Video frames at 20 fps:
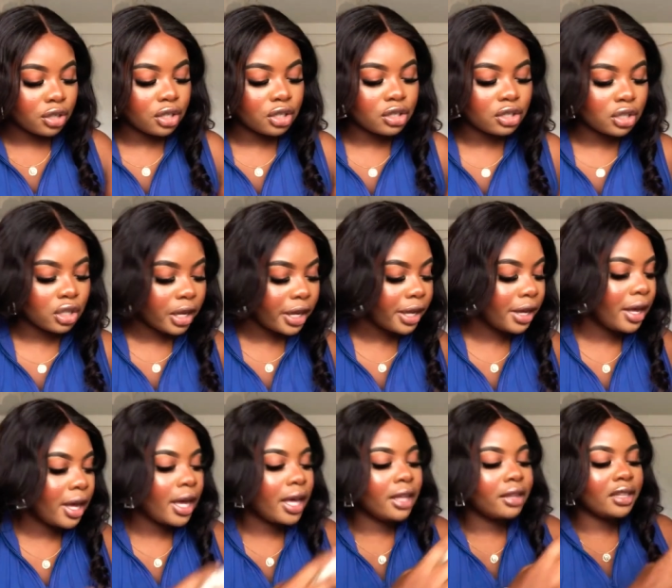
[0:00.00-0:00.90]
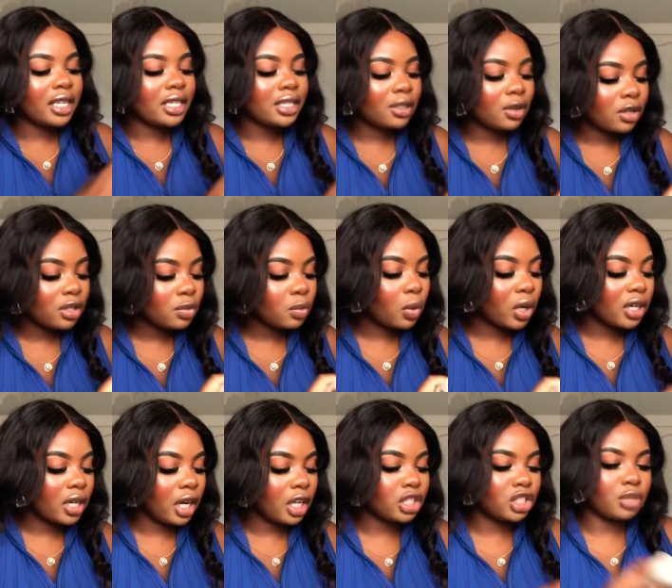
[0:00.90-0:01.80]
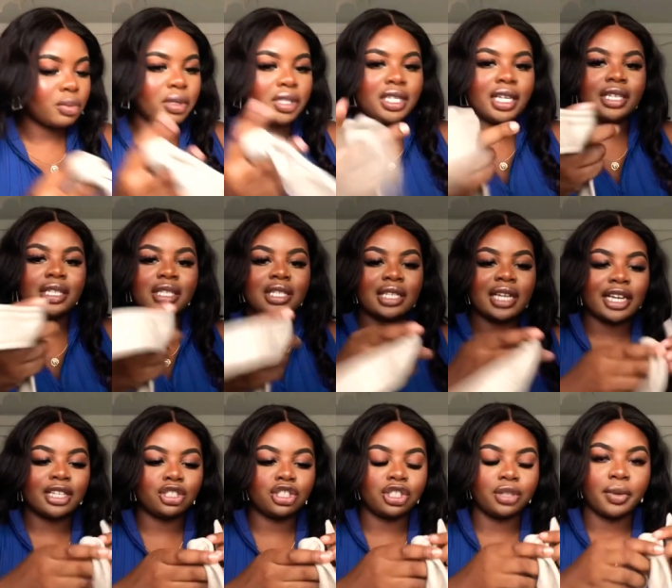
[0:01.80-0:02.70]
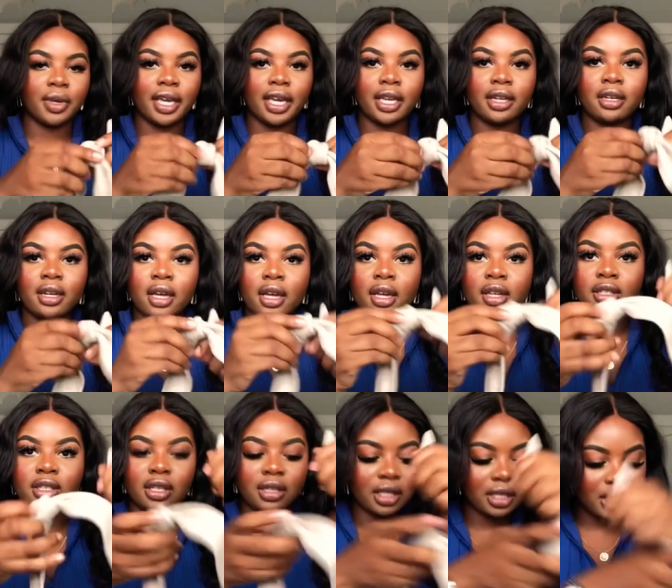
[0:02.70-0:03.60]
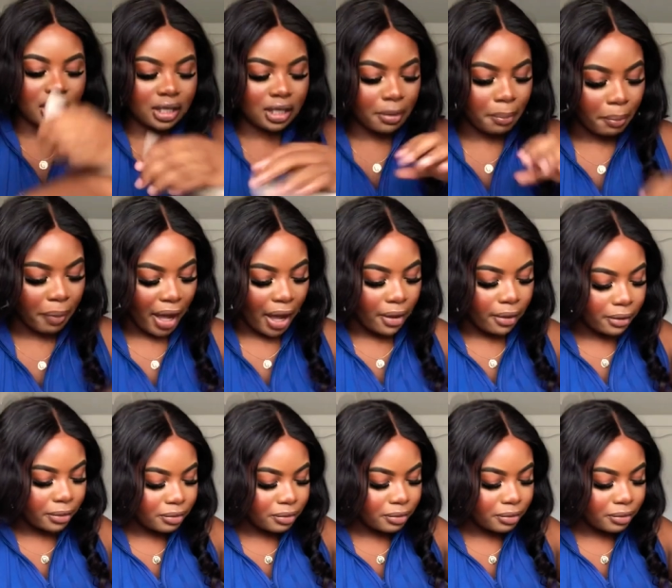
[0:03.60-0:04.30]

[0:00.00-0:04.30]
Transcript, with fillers: So this could 100% snatch you in. So this is the belt.